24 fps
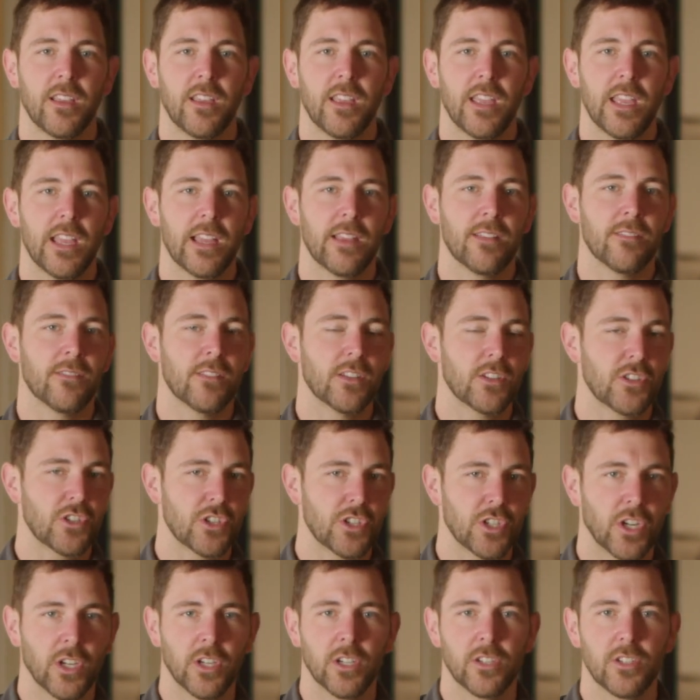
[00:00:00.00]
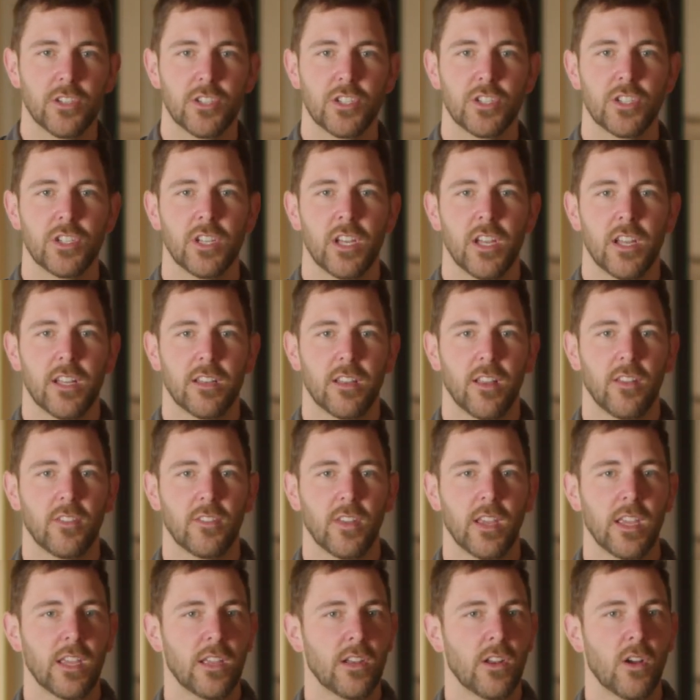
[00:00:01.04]
in the church to
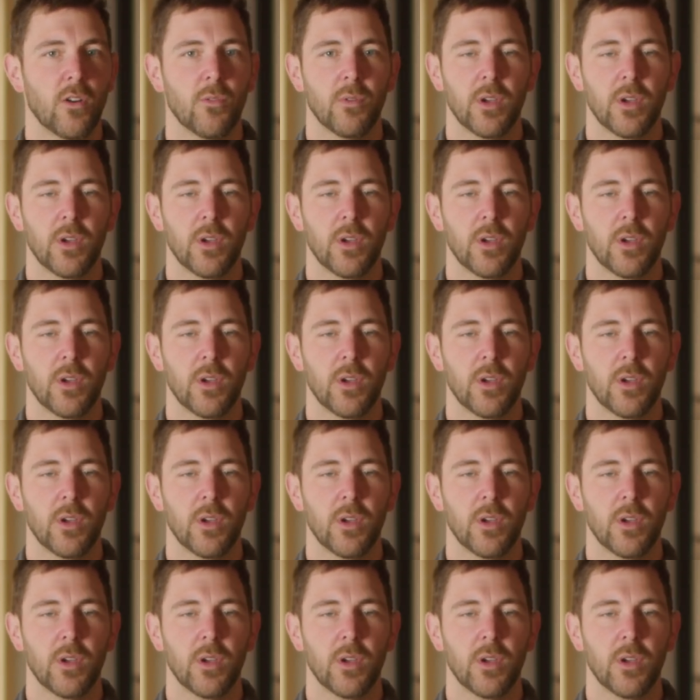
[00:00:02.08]
say, you know,